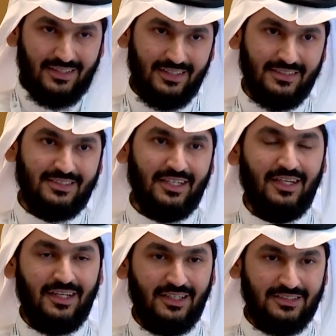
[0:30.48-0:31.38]
it's a
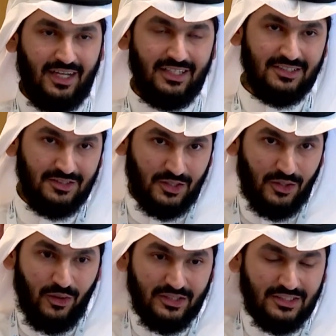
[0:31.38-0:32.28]
science and
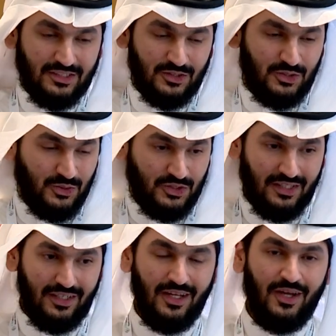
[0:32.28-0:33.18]
technology
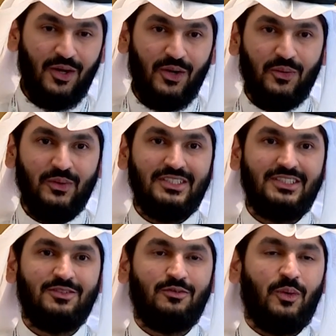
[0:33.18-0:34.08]
institution
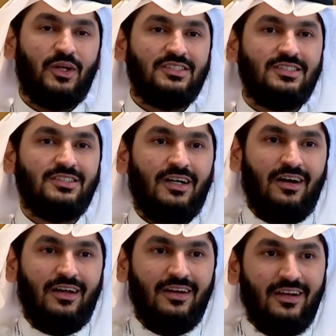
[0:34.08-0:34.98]
which focuses
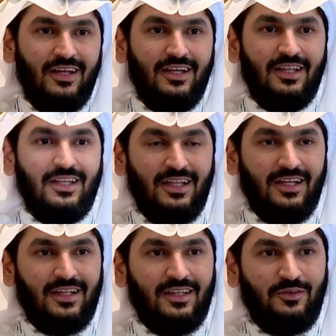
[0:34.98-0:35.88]
on
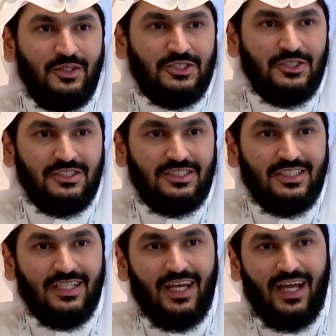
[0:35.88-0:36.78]
research
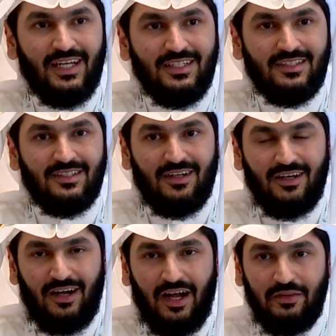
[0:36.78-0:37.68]
and
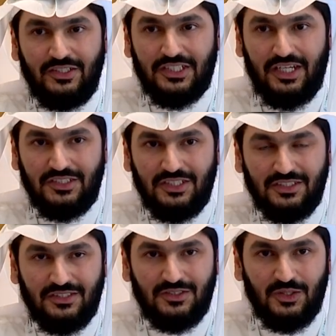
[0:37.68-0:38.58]
higher
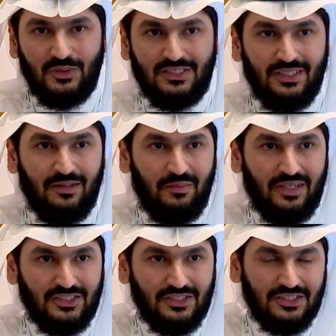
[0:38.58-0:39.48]
education. So it's a
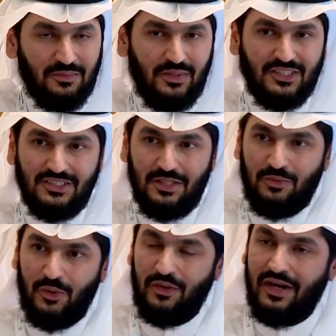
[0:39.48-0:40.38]
master's and PhD
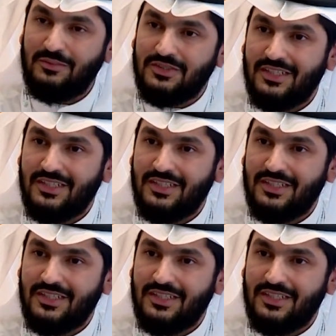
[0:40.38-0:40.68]
program,